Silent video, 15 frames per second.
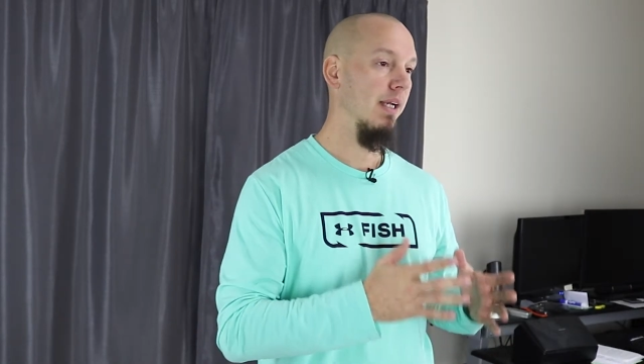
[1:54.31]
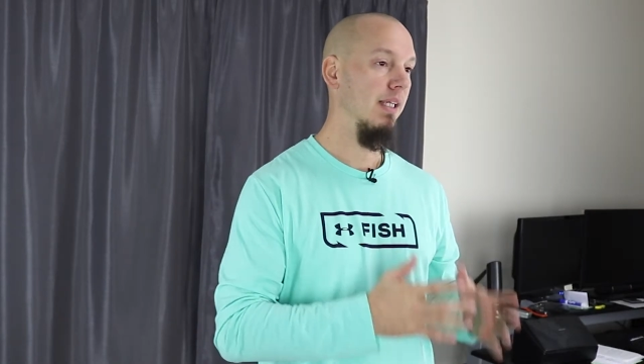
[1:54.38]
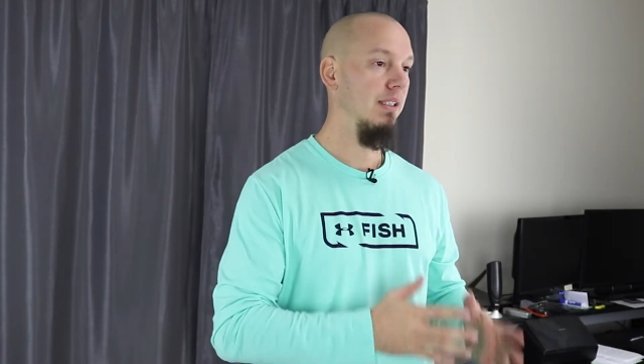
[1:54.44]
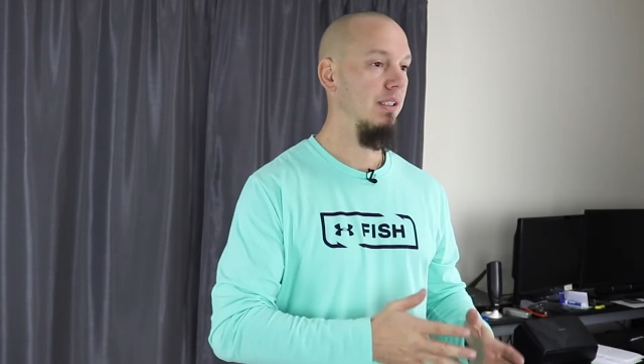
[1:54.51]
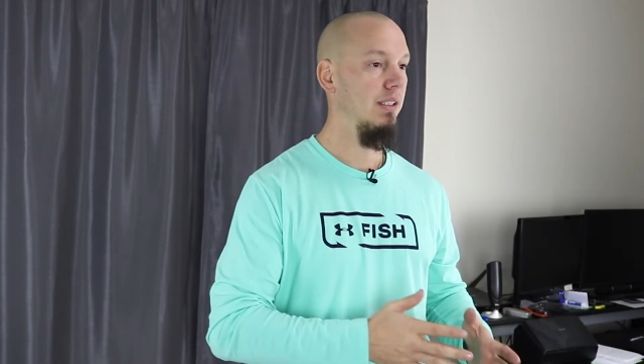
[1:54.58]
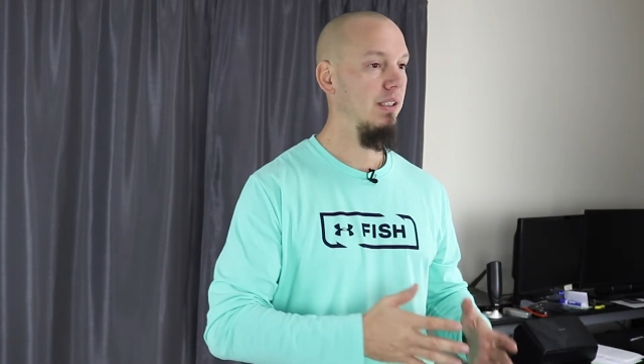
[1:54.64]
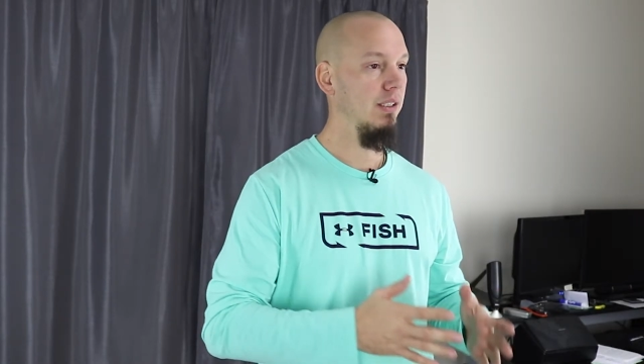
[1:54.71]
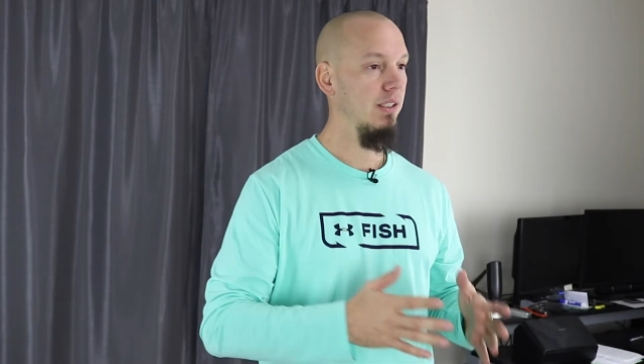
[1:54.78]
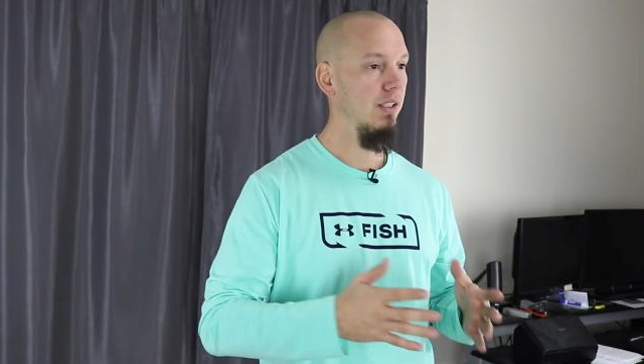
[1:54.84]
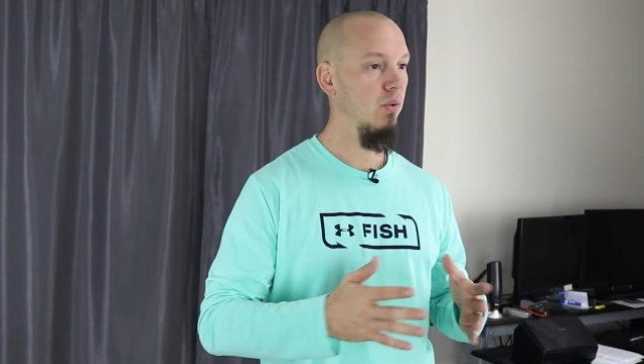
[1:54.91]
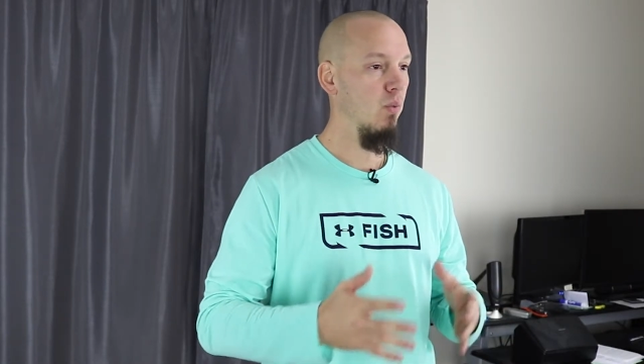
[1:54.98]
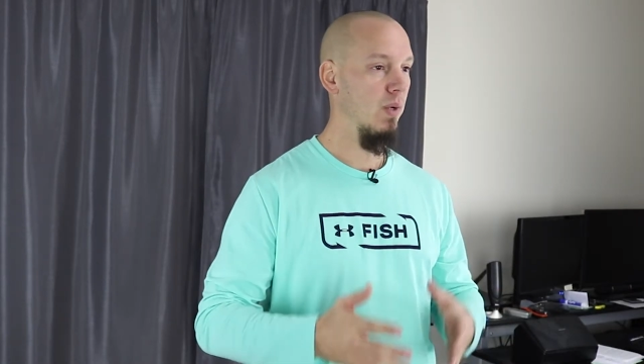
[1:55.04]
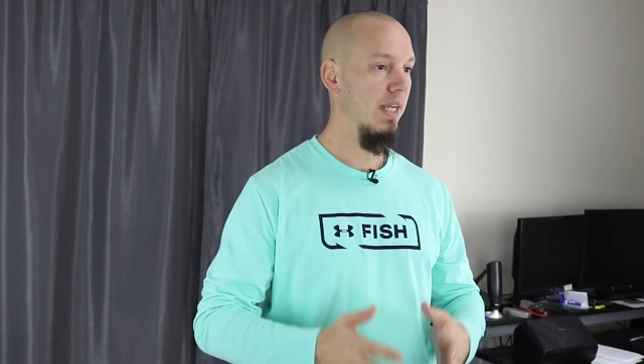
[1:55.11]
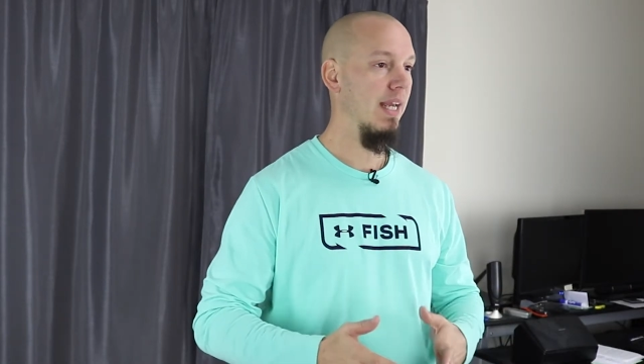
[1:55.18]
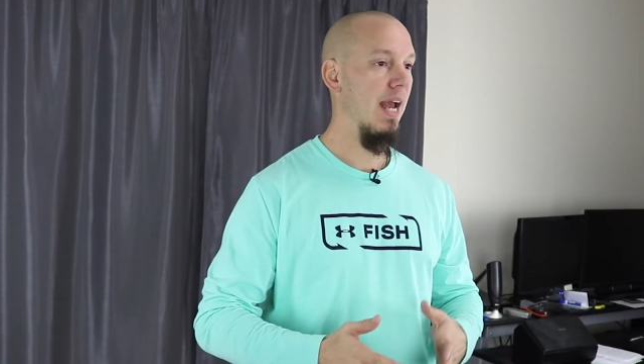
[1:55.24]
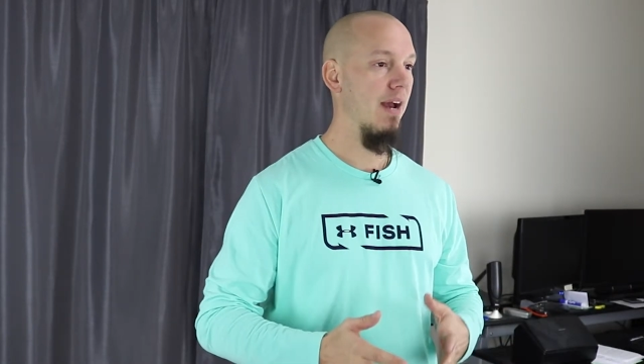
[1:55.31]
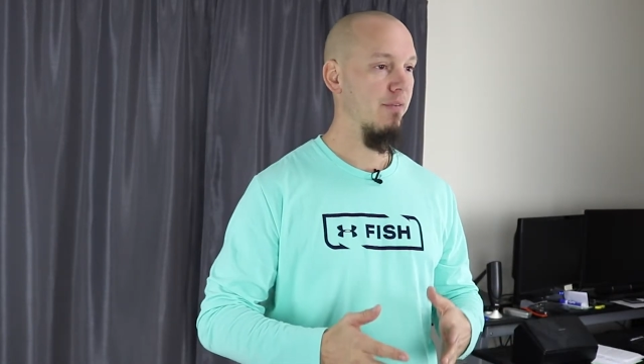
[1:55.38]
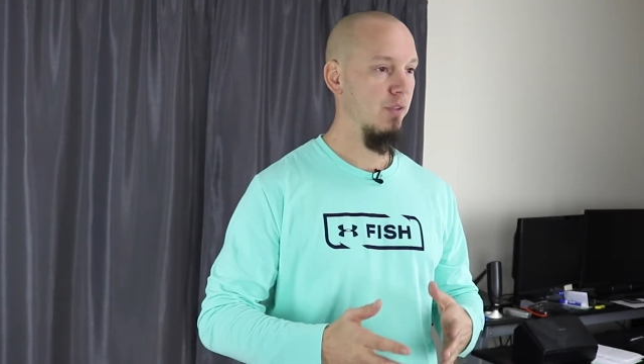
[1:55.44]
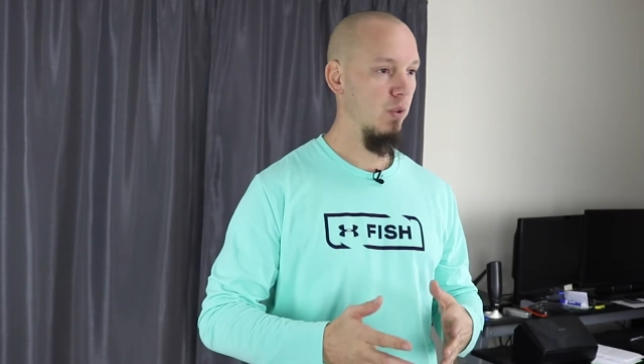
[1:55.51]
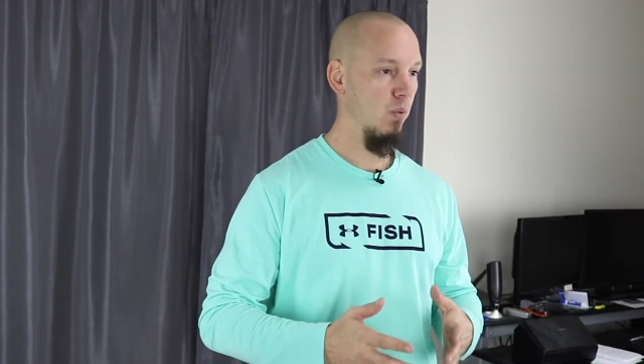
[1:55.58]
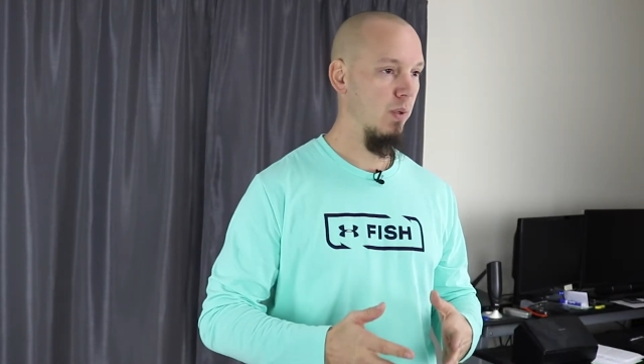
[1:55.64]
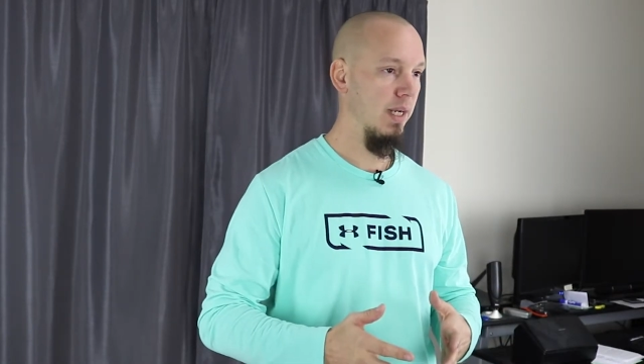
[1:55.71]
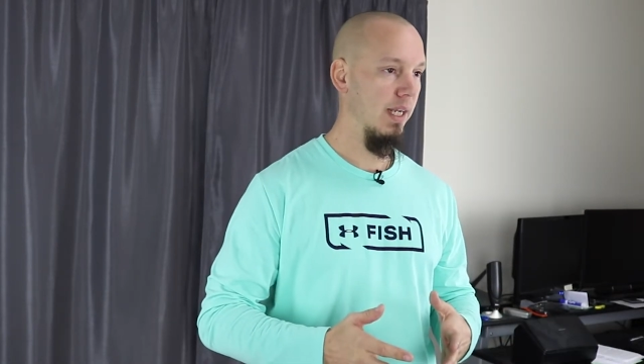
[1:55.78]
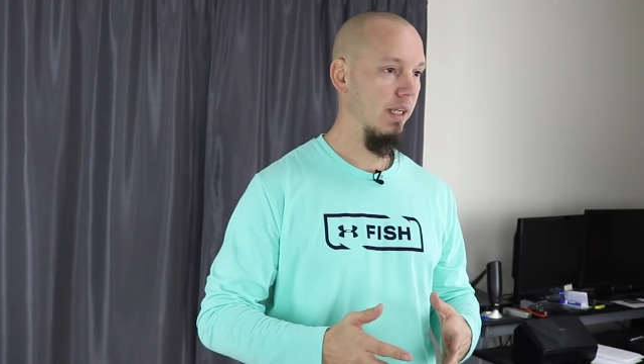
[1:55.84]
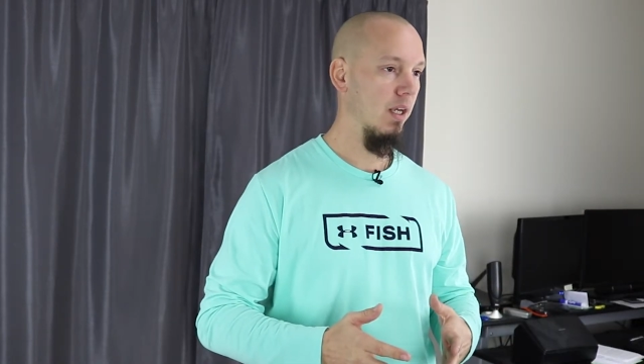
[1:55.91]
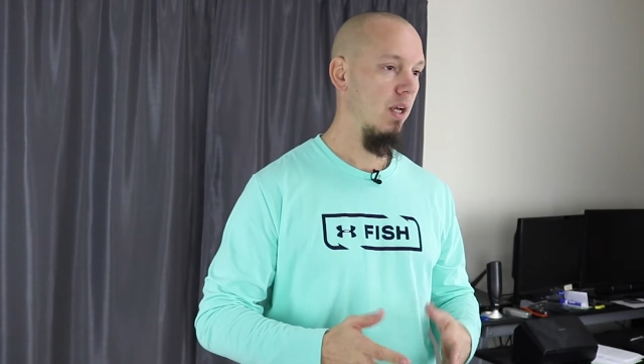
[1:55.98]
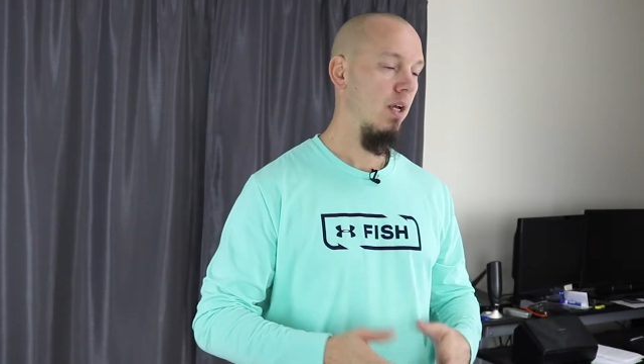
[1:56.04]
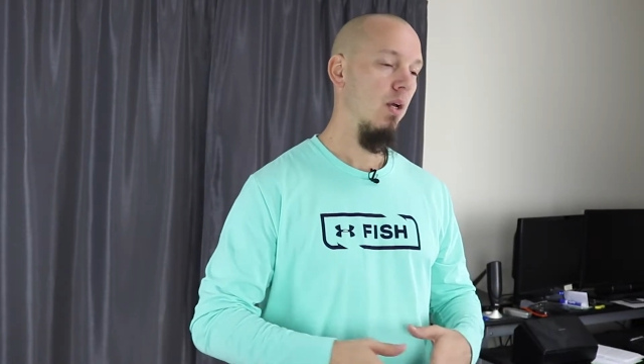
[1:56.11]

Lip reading: consistent week after week.